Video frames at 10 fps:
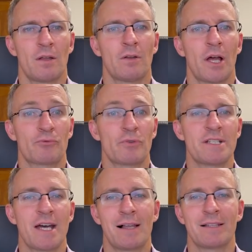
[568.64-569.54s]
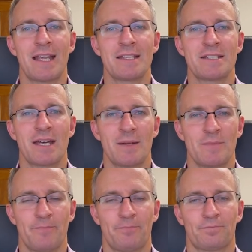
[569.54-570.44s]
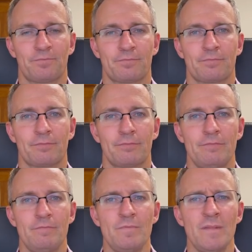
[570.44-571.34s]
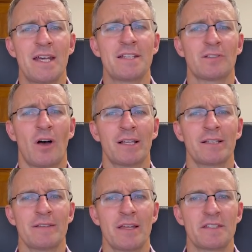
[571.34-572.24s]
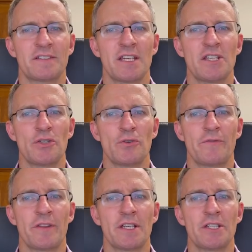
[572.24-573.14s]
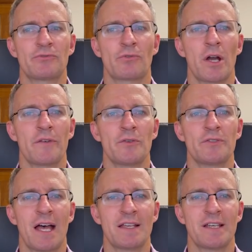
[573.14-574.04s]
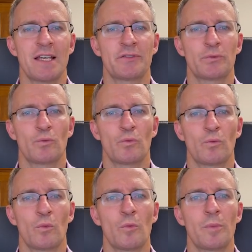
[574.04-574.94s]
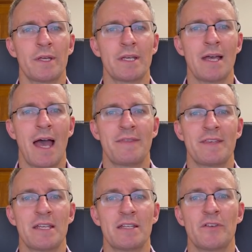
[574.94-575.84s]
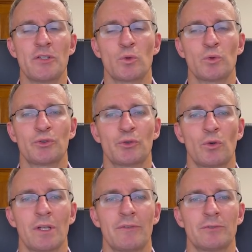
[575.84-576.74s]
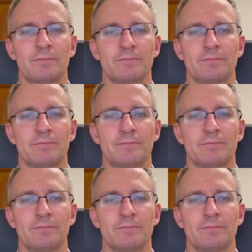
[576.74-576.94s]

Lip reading: like retail and entertainment. It is likely that the CGU for these right-of-use assets will be at the individual store level.